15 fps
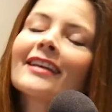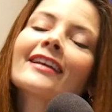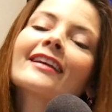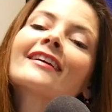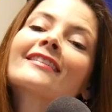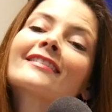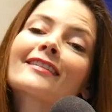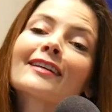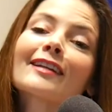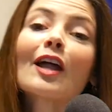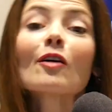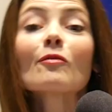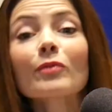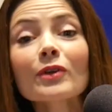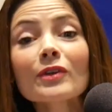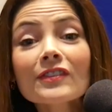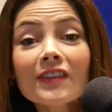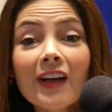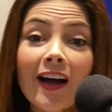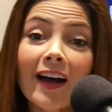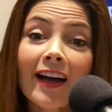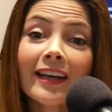He's the numbers
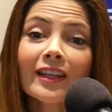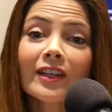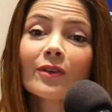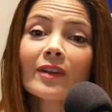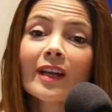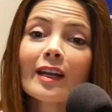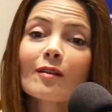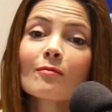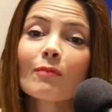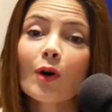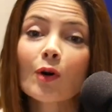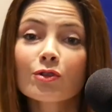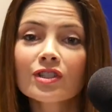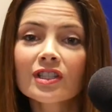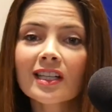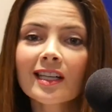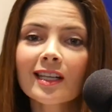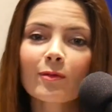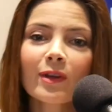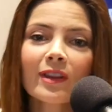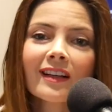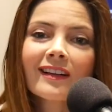guy. You know that
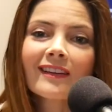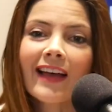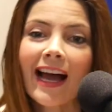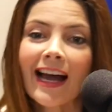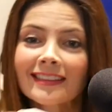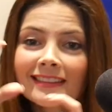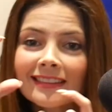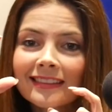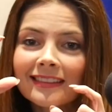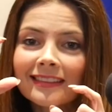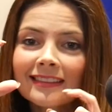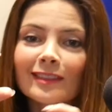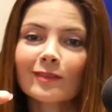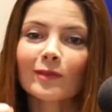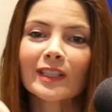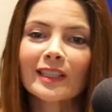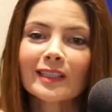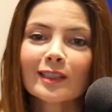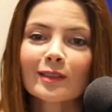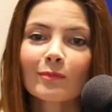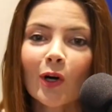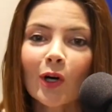emoji with the glasses, the really
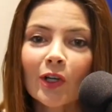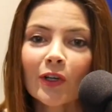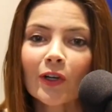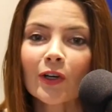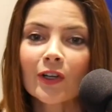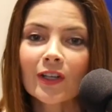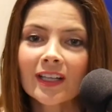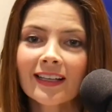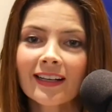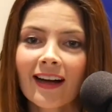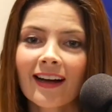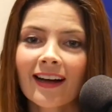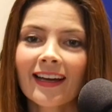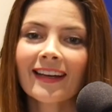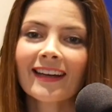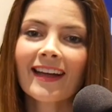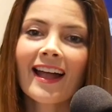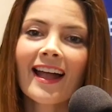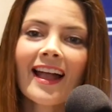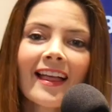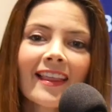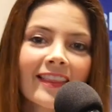smart, nerdy guy?
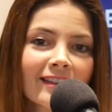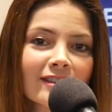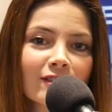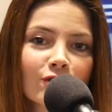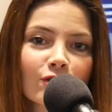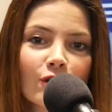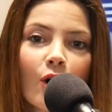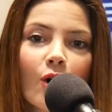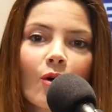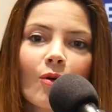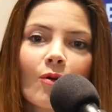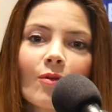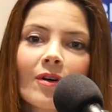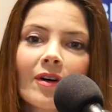That's Joe.